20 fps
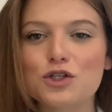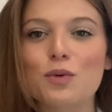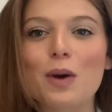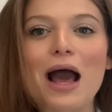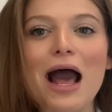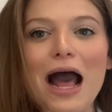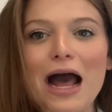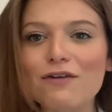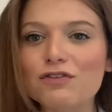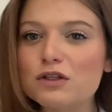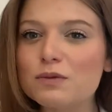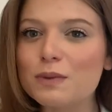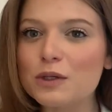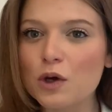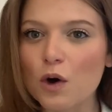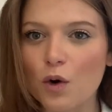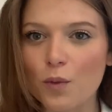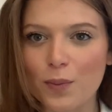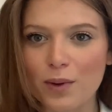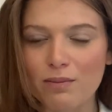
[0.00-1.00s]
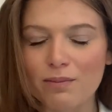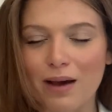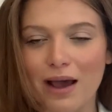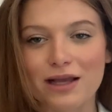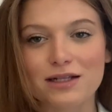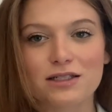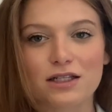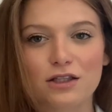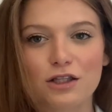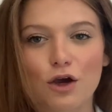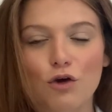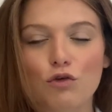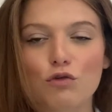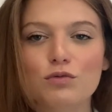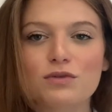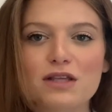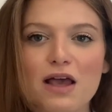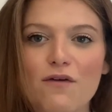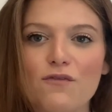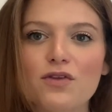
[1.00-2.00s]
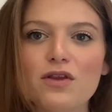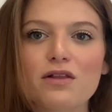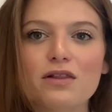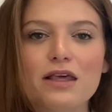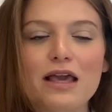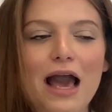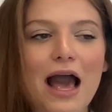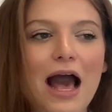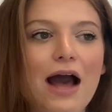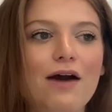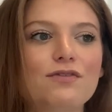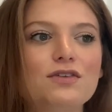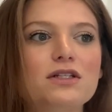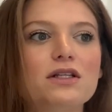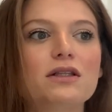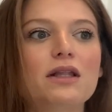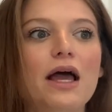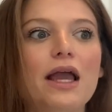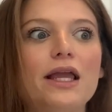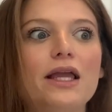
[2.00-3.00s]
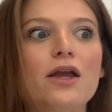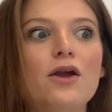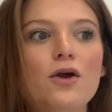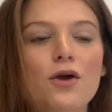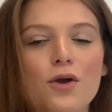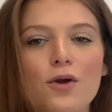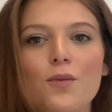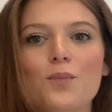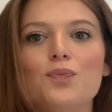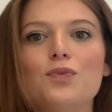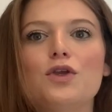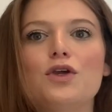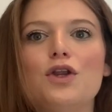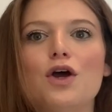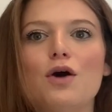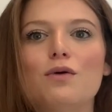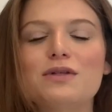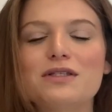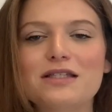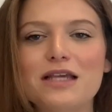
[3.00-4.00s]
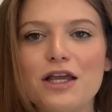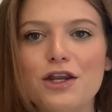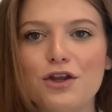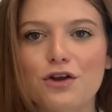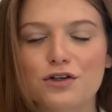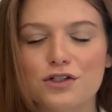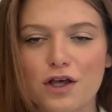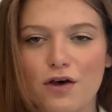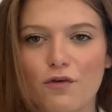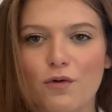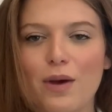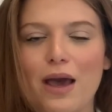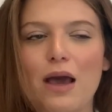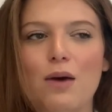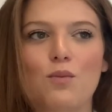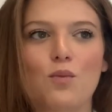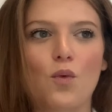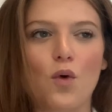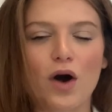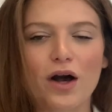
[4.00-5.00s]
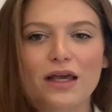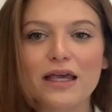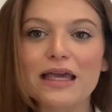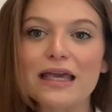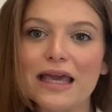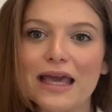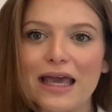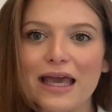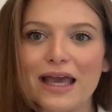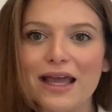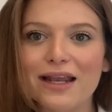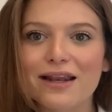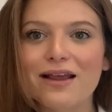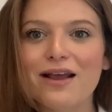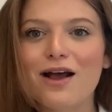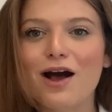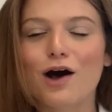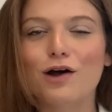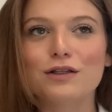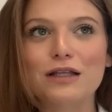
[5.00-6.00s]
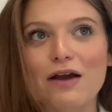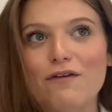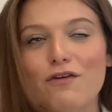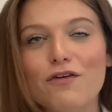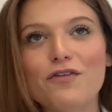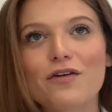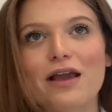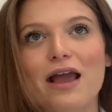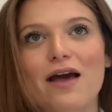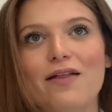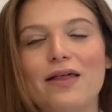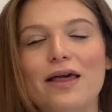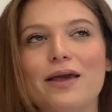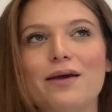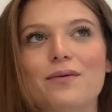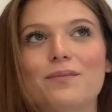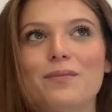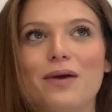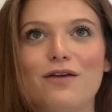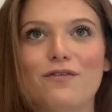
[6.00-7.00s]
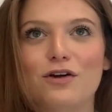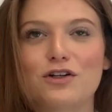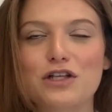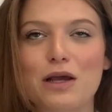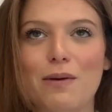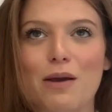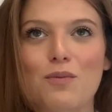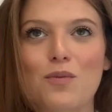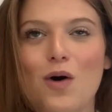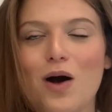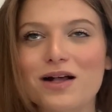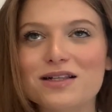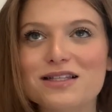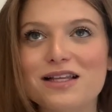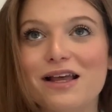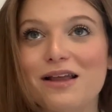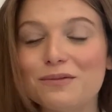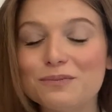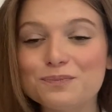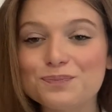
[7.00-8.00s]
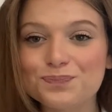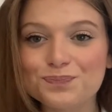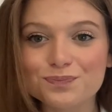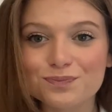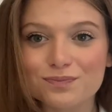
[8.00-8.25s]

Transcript: You have to be open minded, though. You definitely have to, like, you know, say to yourself, okay, I'm walking in. I'll never forget, like, my first job, I walked in